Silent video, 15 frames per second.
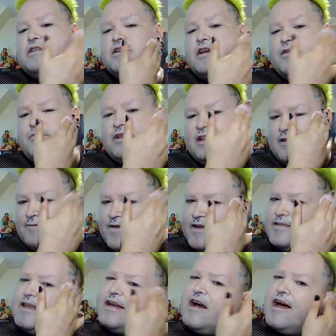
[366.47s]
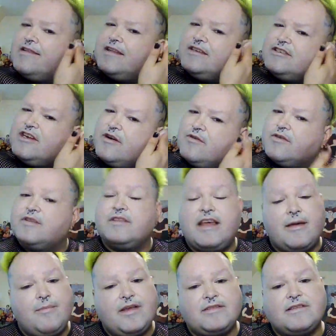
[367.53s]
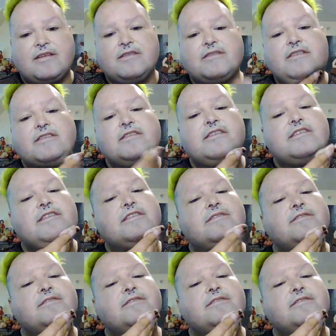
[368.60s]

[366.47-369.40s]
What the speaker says: And when they think they got the joke, they misunderstood.